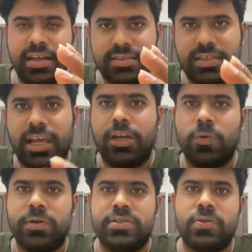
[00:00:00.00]
sticking to
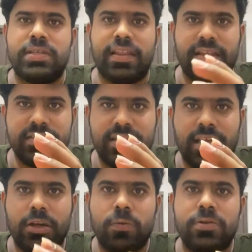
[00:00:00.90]
one source. I think
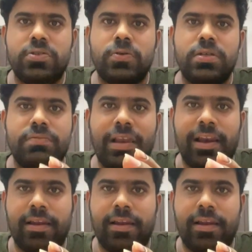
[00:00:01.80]
sticking to one source will